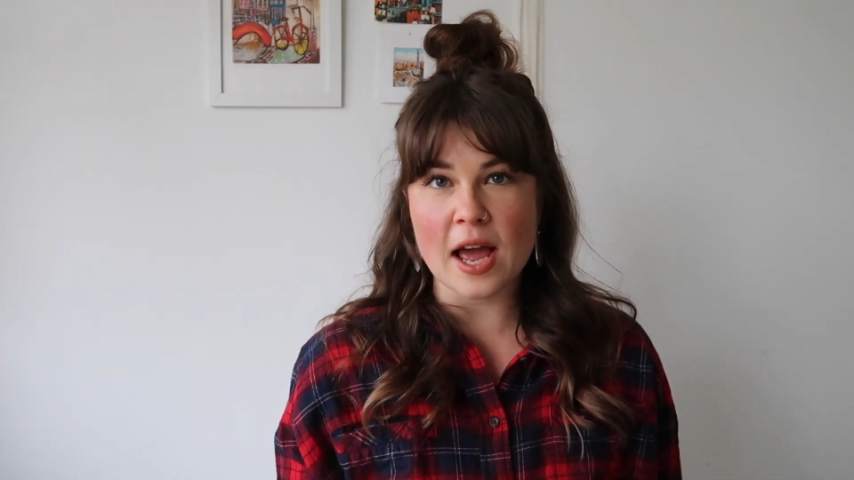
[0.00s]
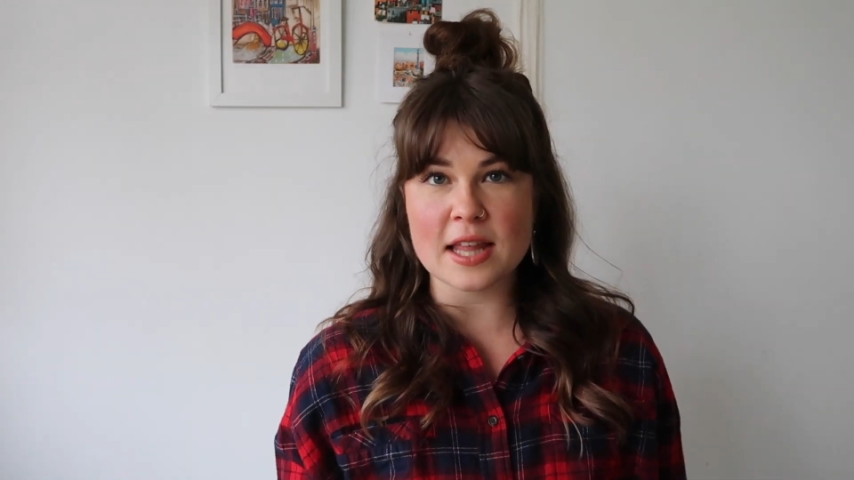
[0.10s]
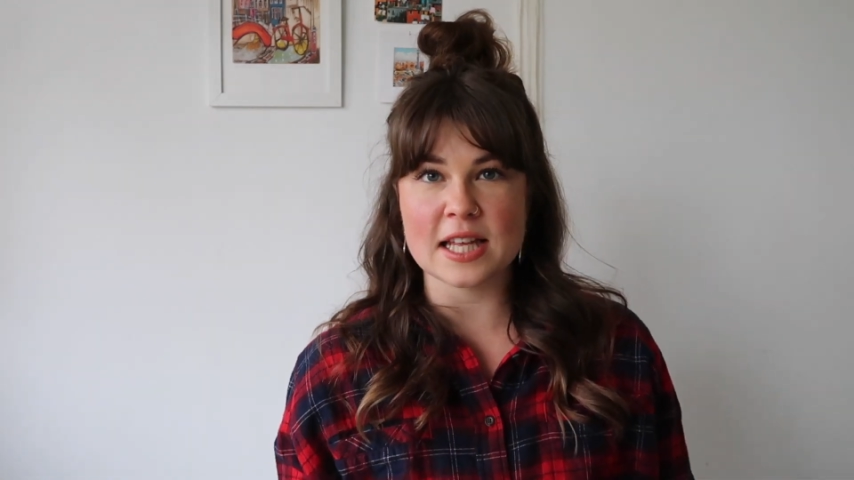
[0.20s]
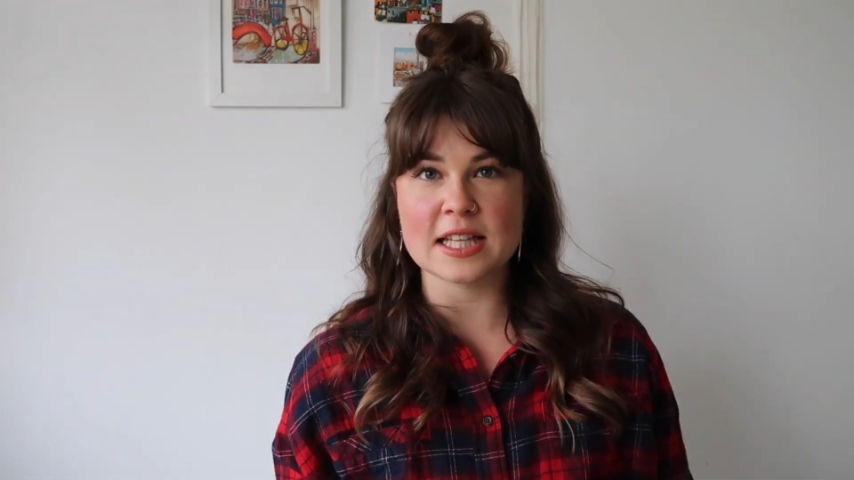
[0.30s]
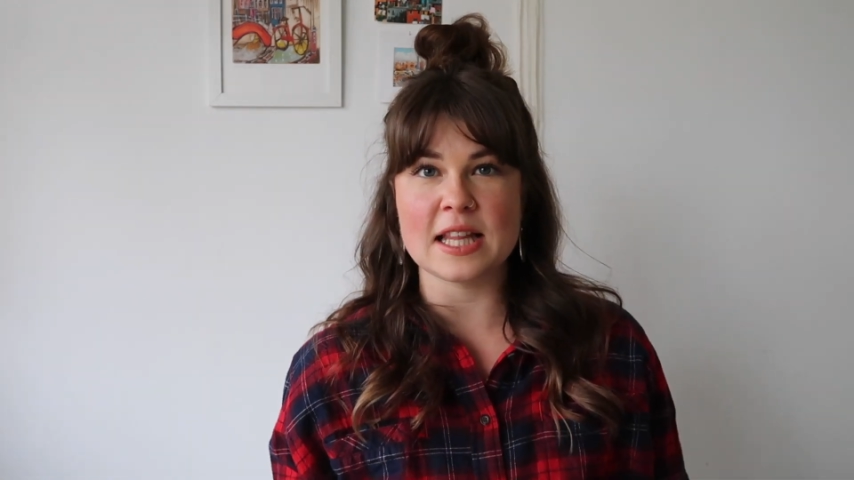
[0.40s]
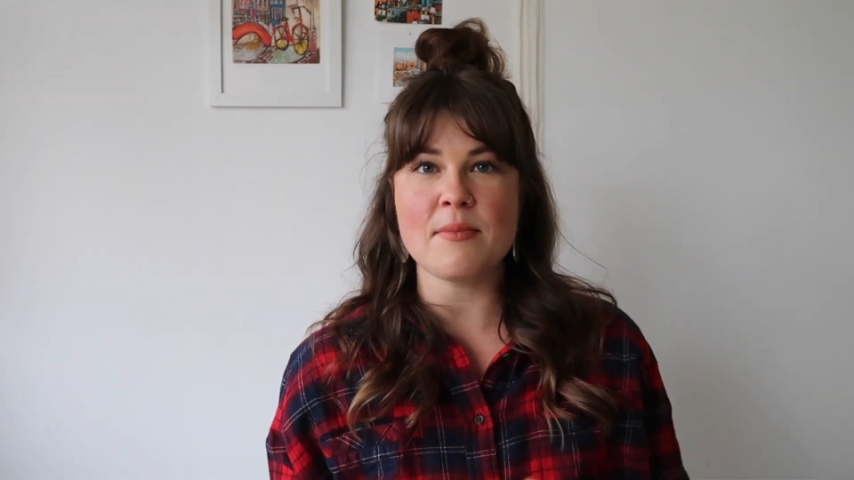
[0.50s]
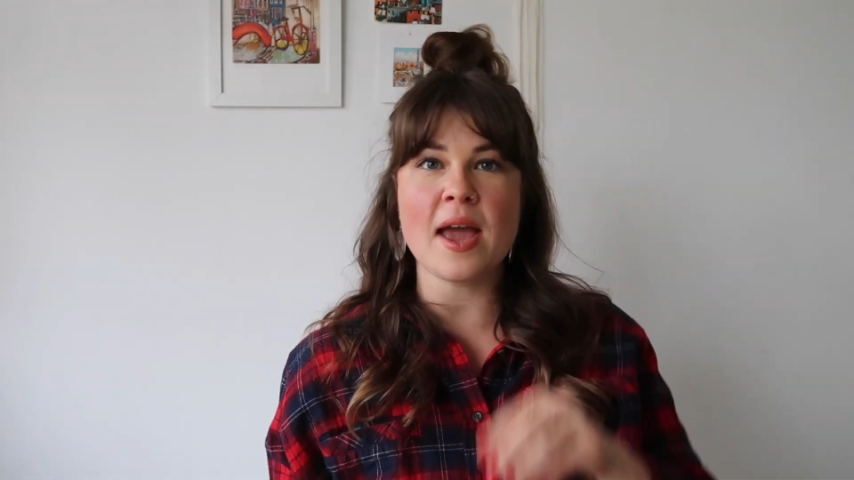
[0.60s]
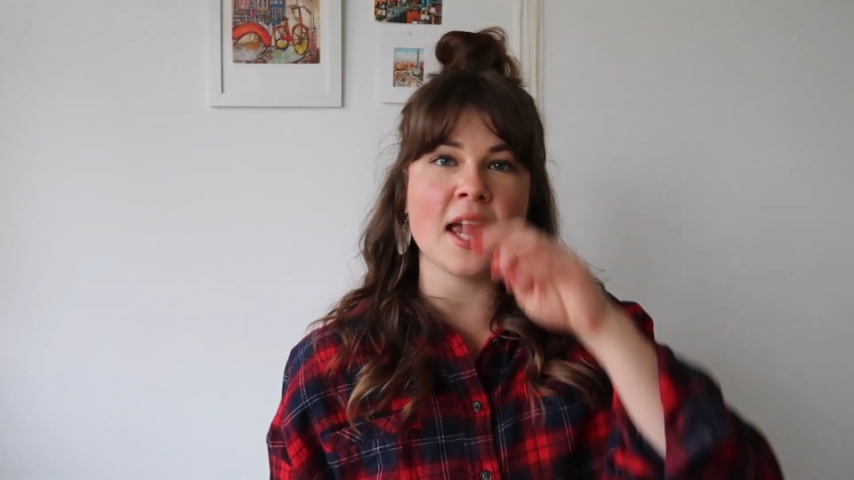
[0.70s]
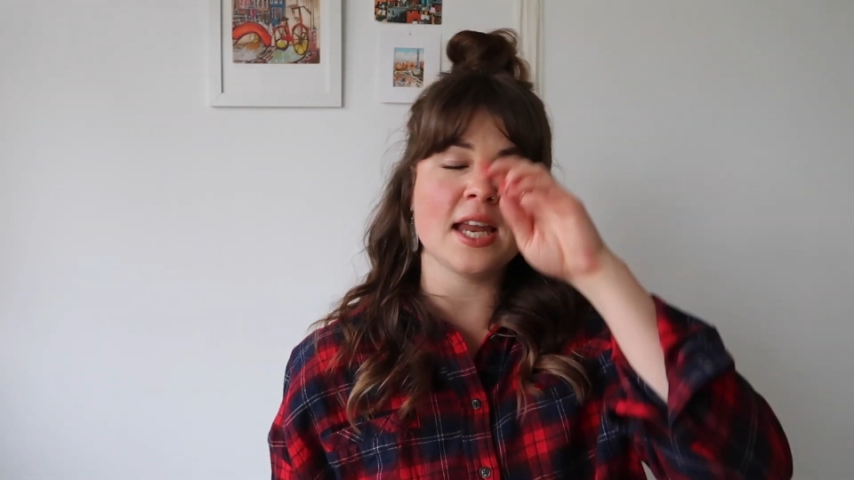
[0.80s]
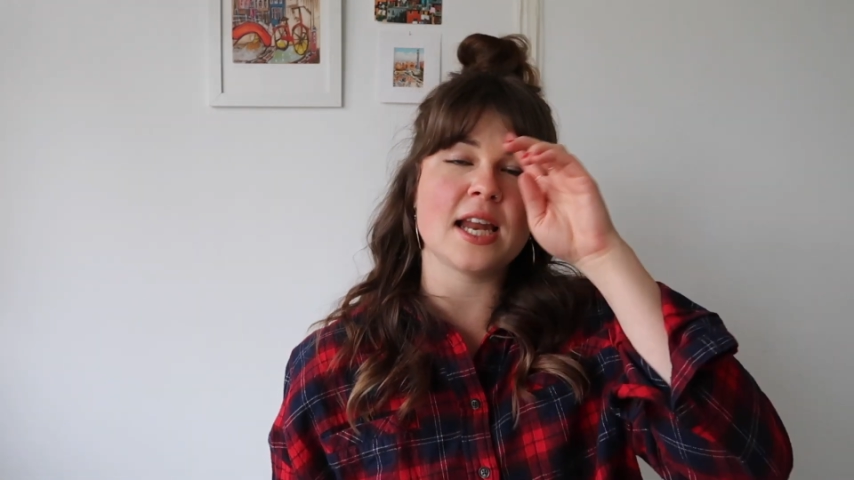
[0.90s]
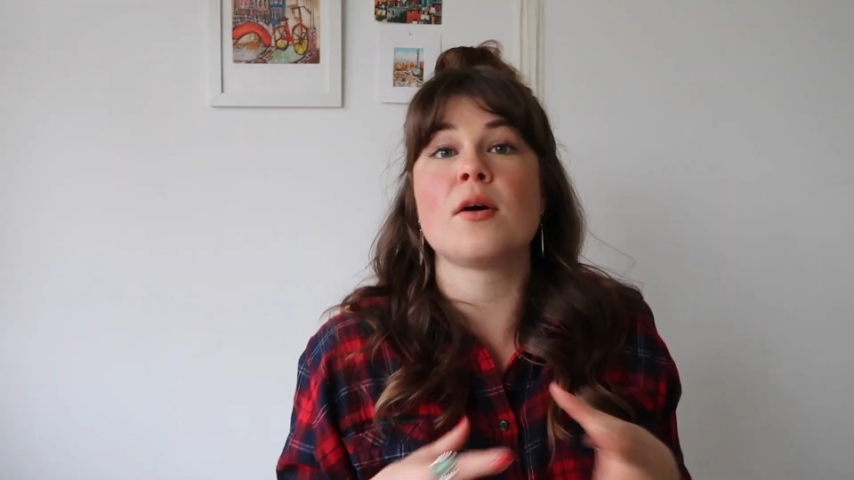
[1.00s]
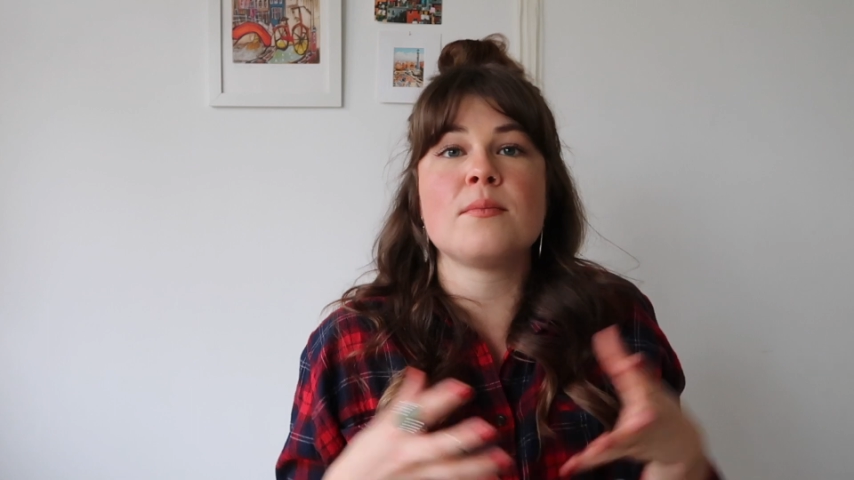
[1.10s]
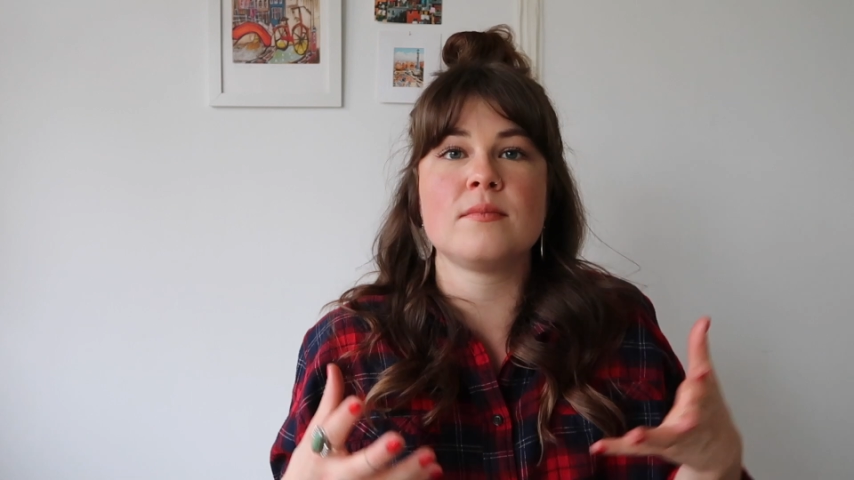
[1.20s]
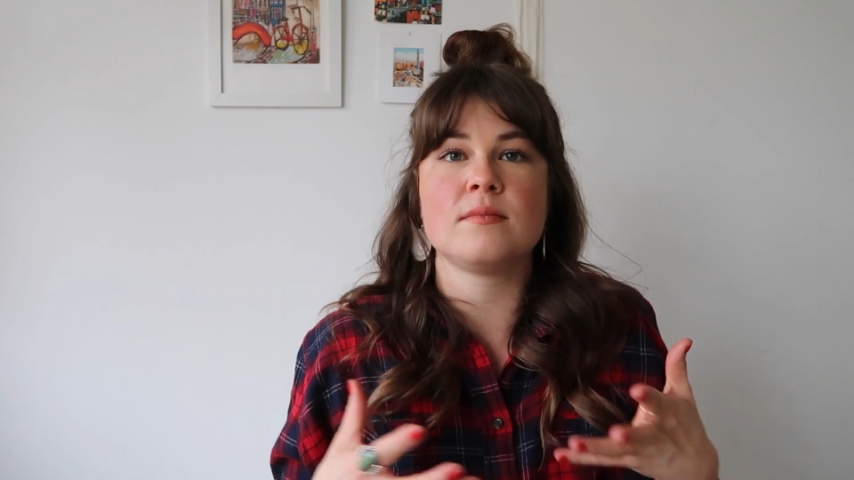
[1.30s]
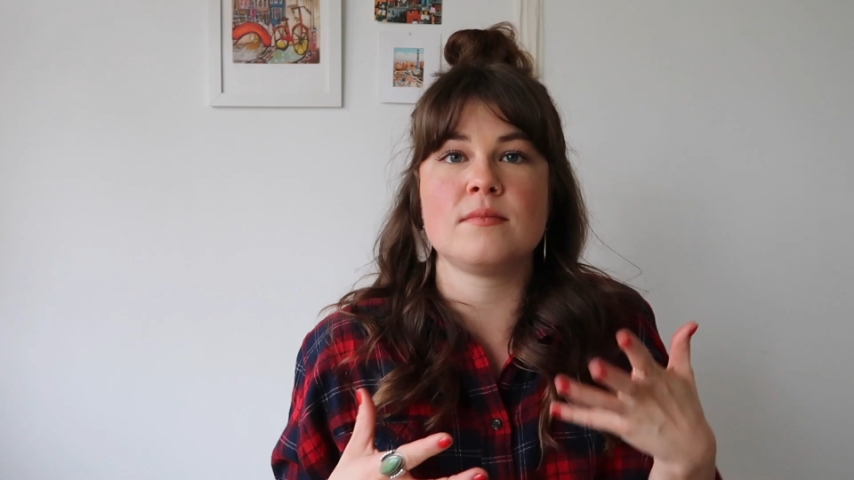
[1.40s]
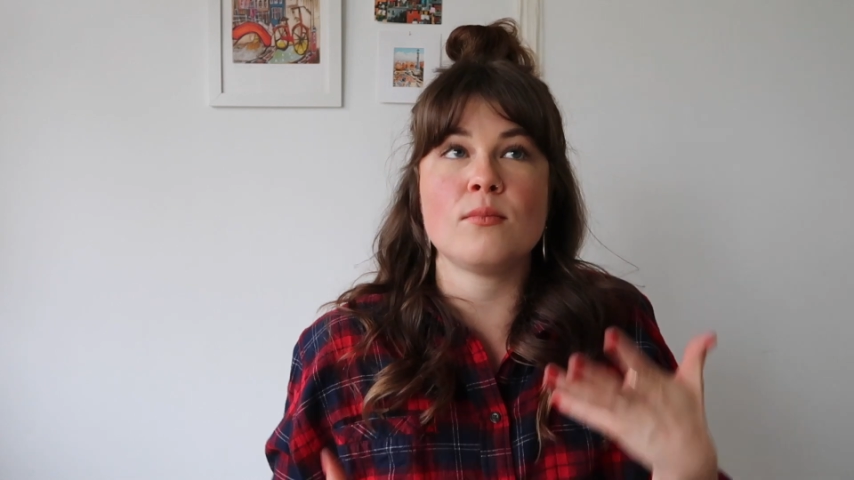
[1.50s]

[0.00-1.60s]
ethically made from